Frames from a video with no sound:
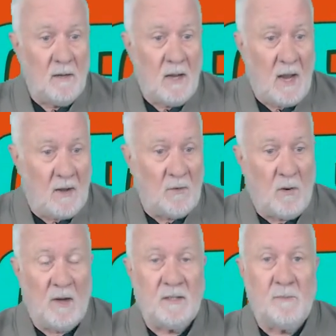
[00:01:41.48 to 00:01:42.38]
How do
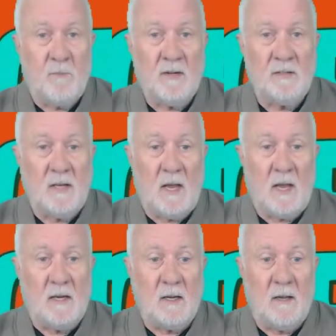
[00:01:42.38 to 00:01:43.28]
I express
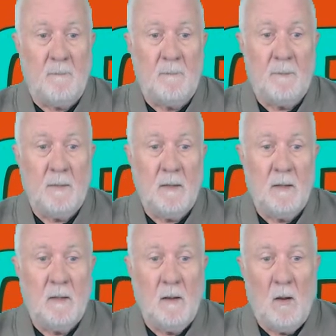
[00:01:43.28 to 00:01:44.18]
anger?
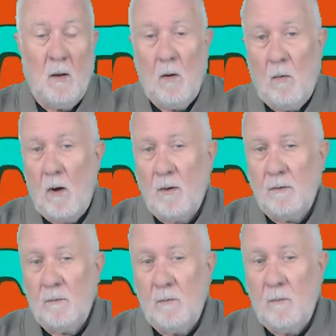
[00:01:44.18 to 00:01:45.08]
What
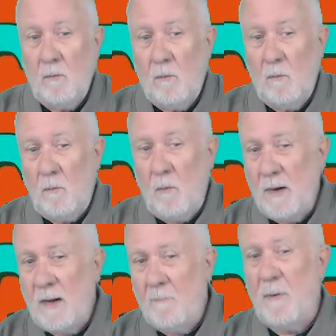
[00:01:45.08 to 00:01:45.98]

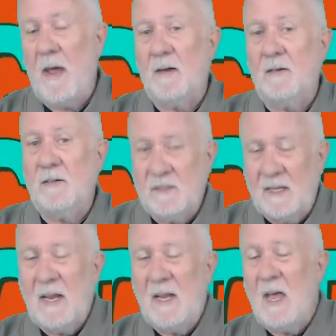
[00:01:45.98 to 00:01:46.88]
impact does
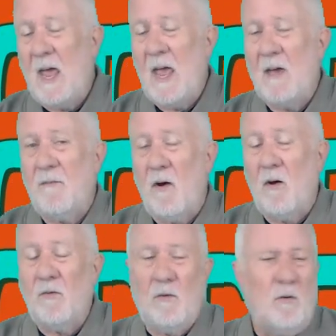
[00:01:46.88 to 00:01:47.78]
anger have
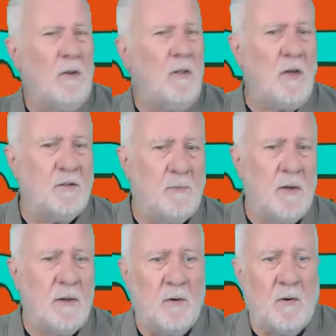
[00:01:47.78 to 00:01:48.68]
on all of those
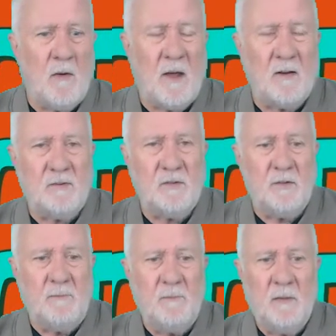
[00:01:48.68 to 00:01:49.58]
people around you?
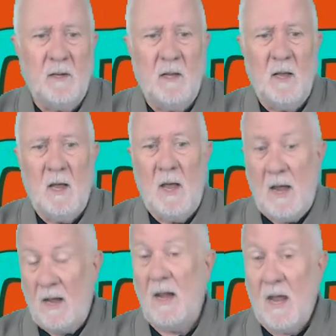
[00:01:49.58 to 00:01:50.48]

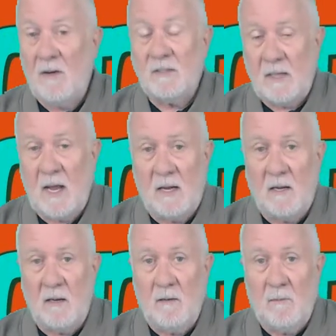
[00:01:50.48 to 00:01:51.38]
And how does
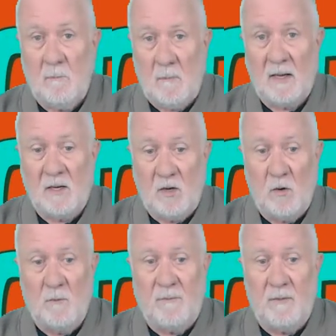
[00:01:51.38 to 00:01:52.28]
anger make
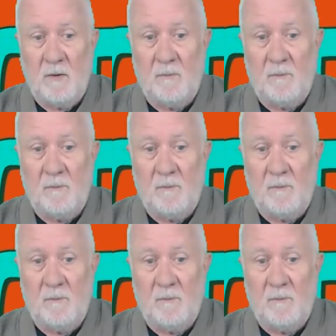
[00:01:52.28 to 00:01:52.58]
you feel?